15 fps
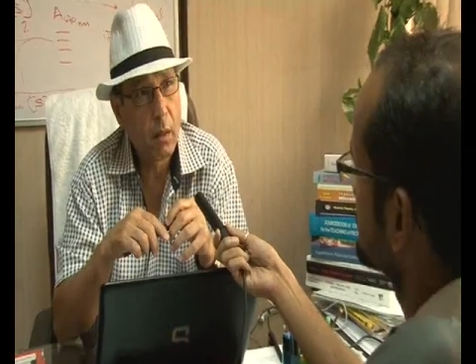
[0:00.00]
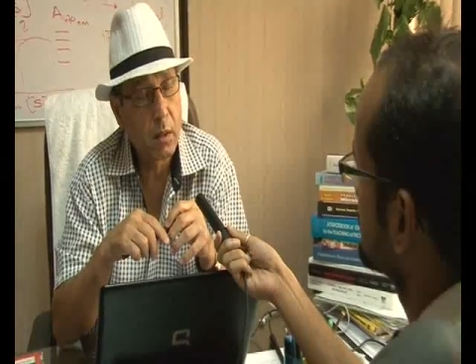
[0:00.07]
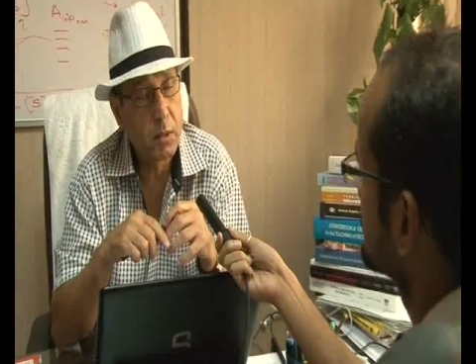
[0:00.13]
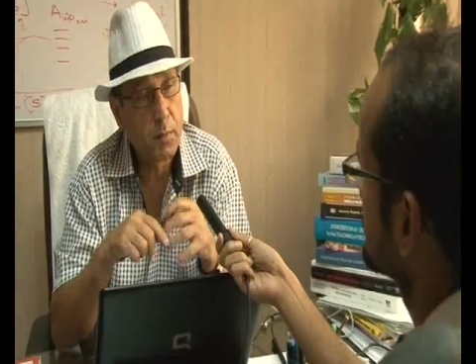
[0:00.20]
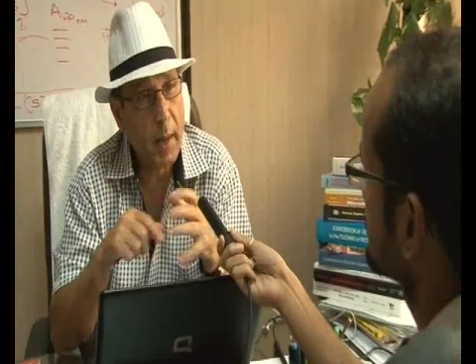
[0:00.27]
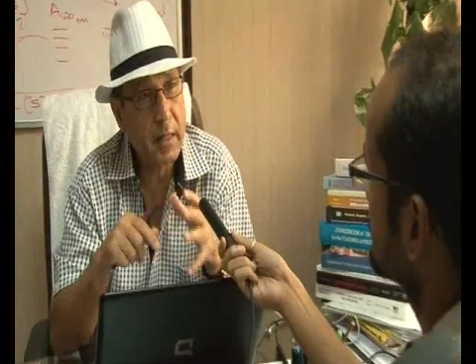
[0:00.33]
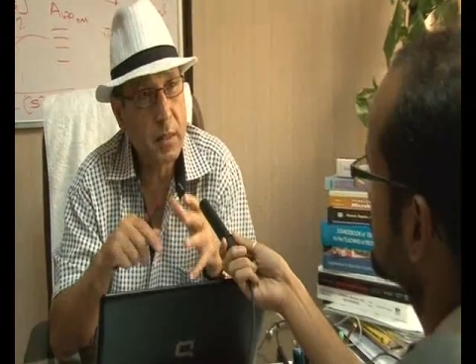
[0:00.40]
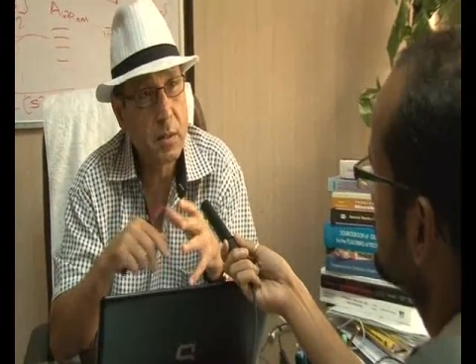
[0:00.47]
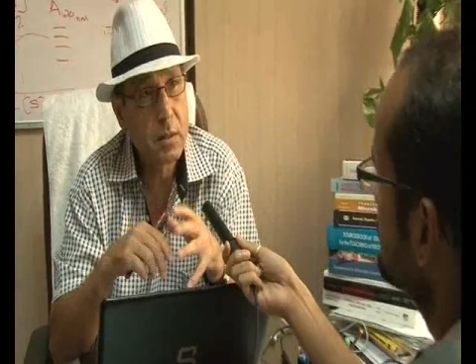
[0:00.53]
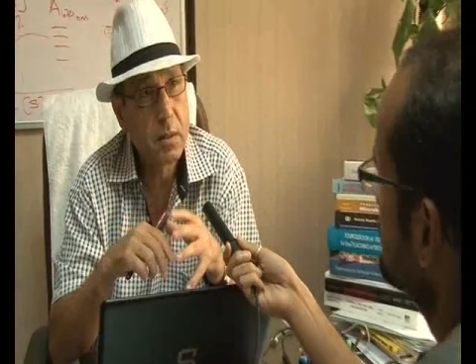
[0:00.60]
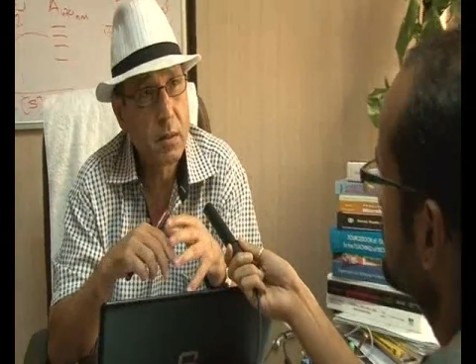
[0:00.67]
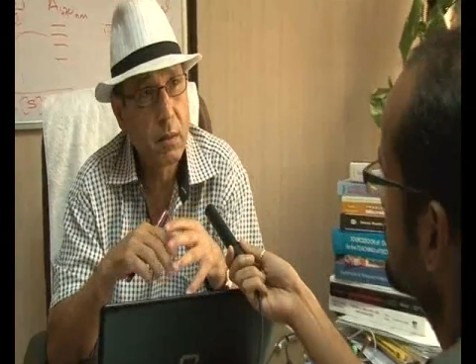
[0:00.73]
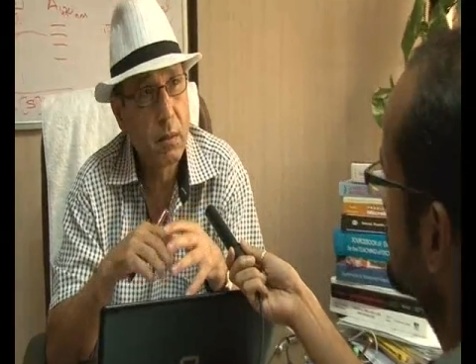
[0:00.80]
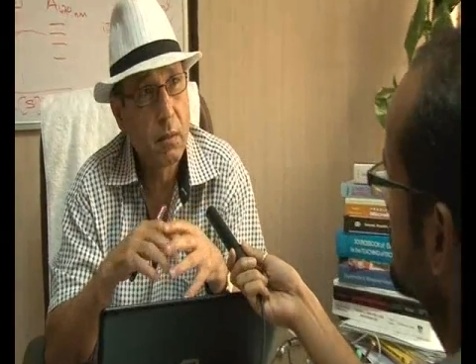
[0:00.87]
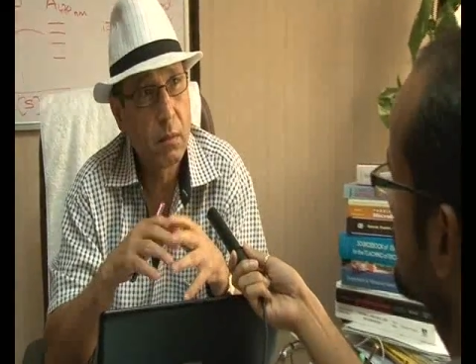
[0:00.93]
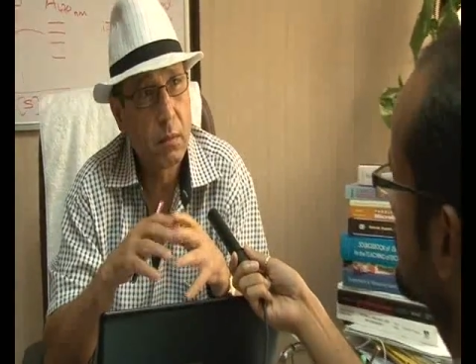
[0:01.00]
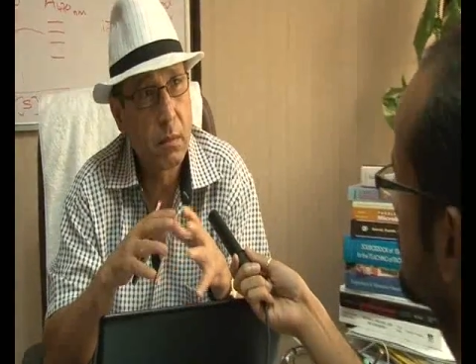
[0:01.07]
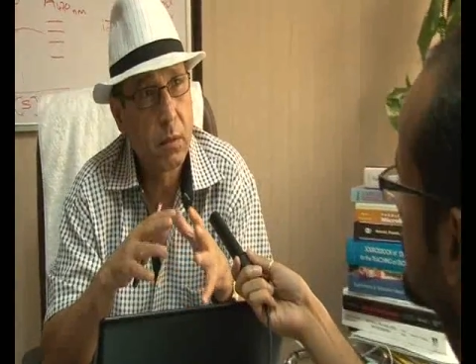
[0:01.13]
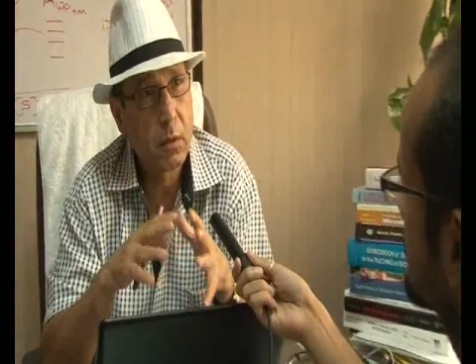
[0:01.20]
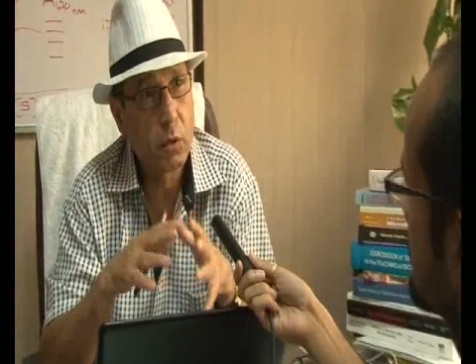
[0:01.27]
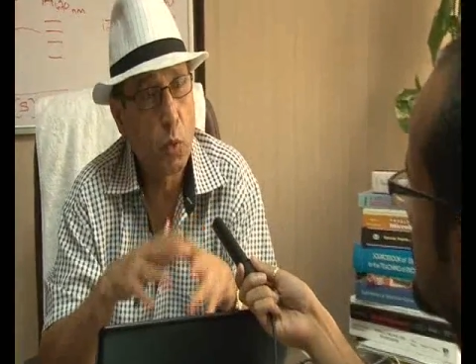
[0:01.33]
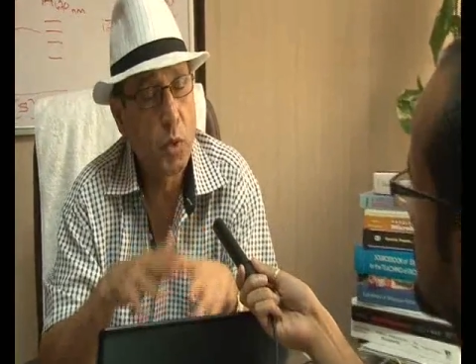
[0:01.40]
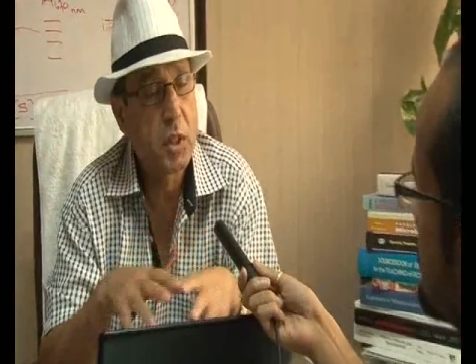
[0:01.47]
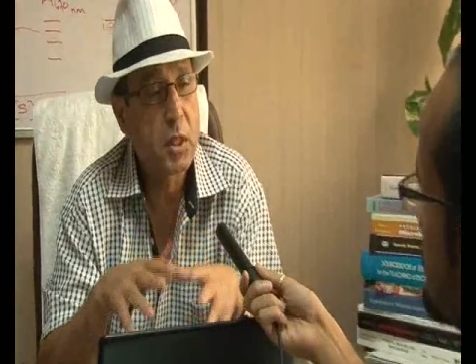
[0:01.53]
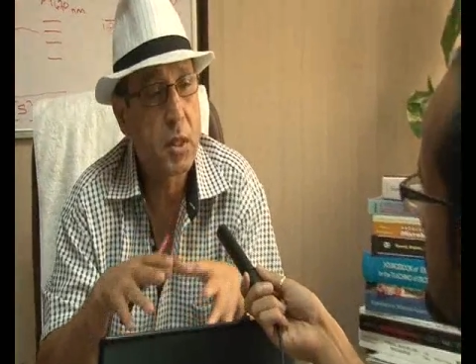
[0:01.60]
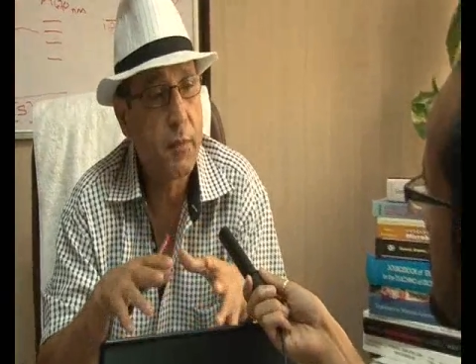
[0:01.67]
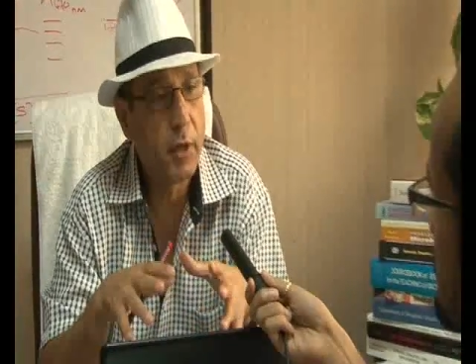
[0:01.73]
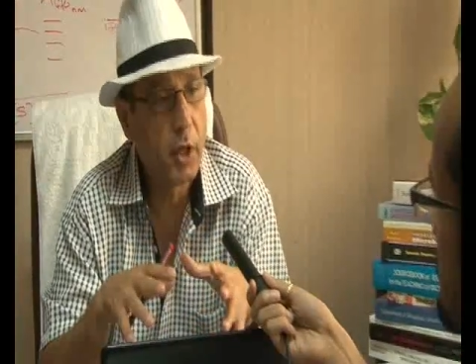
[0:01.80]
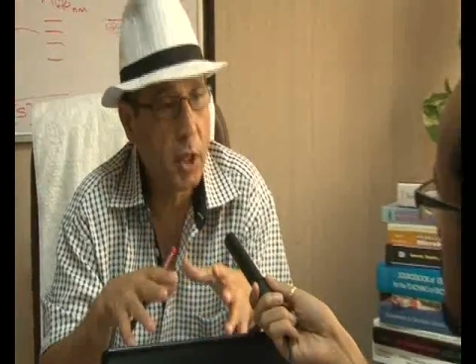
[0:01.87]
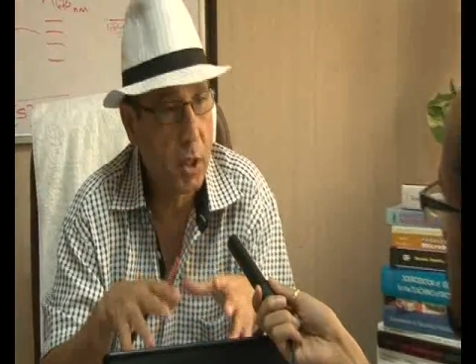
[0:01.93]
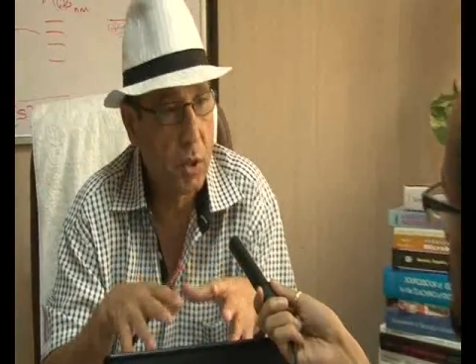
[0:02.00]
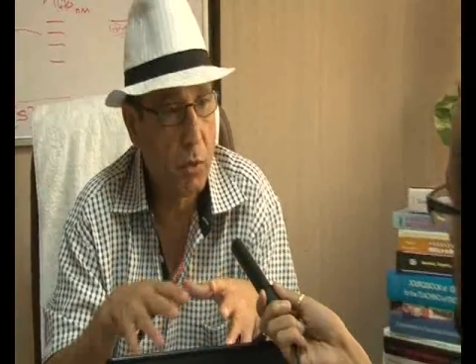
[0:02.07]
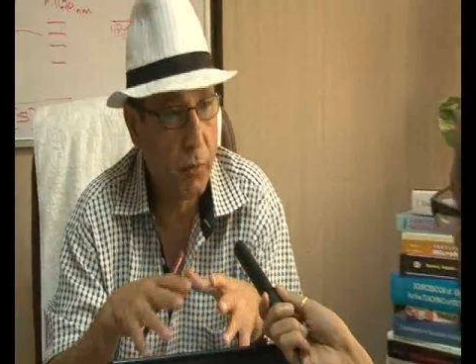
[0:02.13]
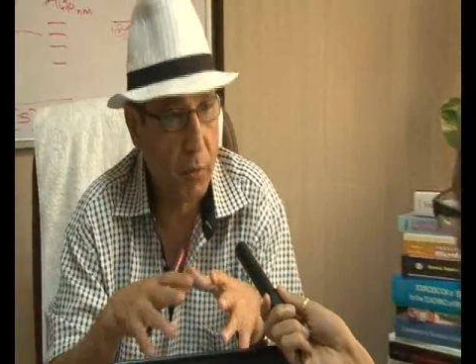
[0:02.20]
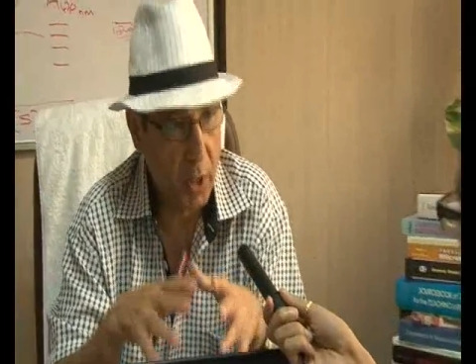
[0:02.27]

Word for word: Spent 27 years of